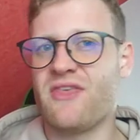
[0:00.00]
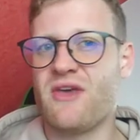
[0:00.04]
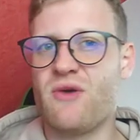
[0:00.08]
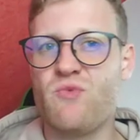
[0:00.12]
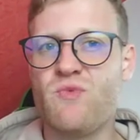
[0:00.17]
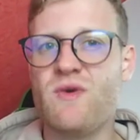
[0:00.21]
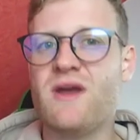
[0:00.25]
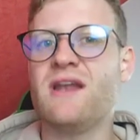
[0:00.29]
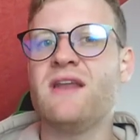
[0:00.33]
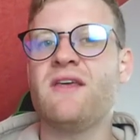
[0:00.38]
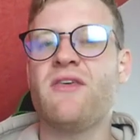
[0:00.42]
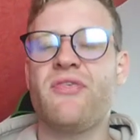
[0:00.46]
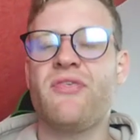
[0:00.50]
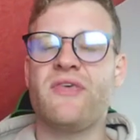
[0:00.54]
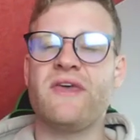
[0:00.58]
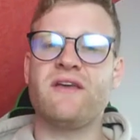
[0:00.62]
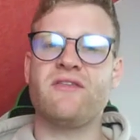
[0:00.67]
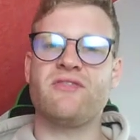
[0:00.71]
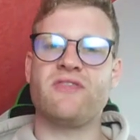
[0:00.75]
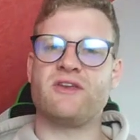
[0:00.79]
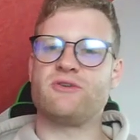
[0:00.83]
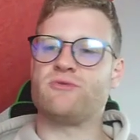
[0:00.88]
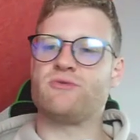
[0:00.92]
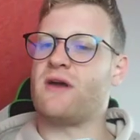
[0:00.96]
They really
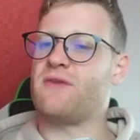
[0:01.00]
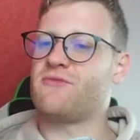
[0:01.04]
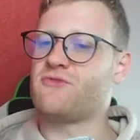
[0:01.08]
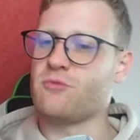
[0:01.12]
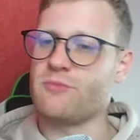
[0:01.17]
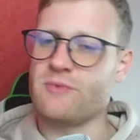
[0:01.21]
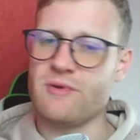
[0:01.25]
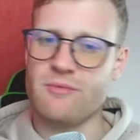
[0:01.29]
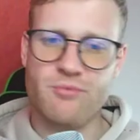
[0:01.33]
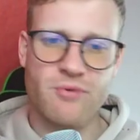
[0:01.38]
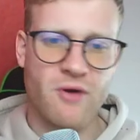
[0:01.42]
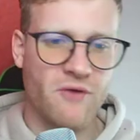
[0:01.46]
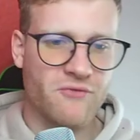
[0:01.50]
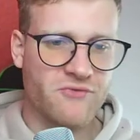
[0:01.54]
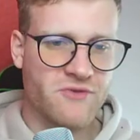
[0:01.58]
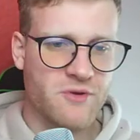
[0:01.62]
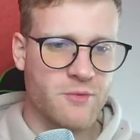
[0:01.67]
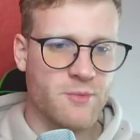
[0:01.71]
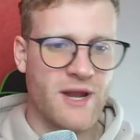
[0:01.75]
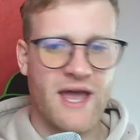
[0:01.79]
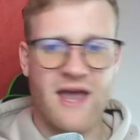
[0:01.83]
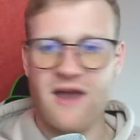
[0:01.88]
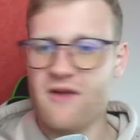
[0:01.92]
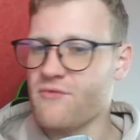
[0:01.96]
think that you have to be
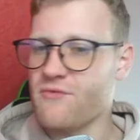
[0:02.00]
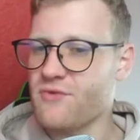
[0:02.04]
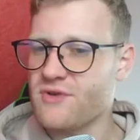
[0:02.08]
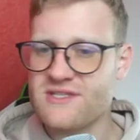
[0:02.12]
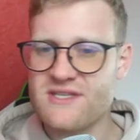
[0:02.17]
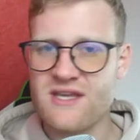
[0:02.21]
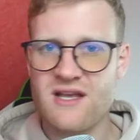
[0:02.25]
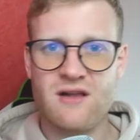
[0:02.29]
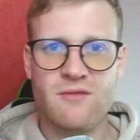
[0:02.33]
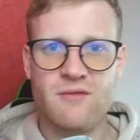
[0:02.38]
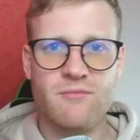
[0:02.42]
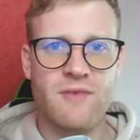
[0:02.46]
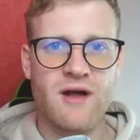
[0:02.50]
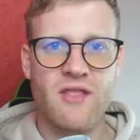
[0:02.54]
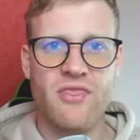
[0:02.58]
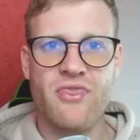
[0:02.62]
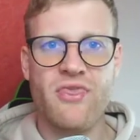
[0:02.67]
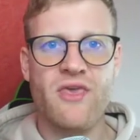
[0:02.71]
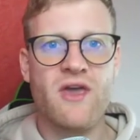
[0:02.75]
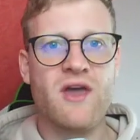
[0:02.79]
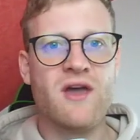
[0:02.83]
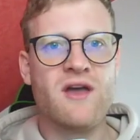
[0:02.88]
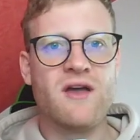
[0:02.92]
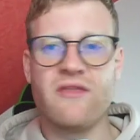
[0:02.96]
profitable every single
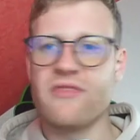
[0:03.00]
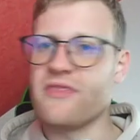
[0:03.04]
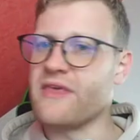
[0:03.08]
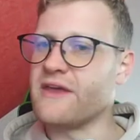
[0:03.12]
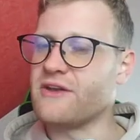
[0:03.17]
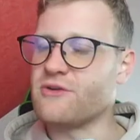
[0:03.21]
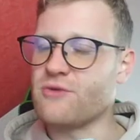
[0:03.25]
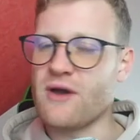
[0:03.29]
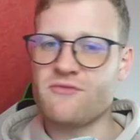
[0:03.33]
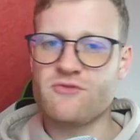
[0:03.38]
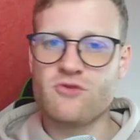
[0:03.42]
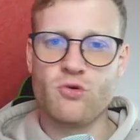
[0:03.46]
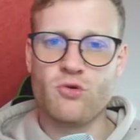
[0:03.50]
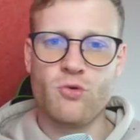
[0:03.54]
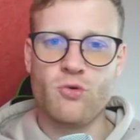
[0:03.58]
month, that you have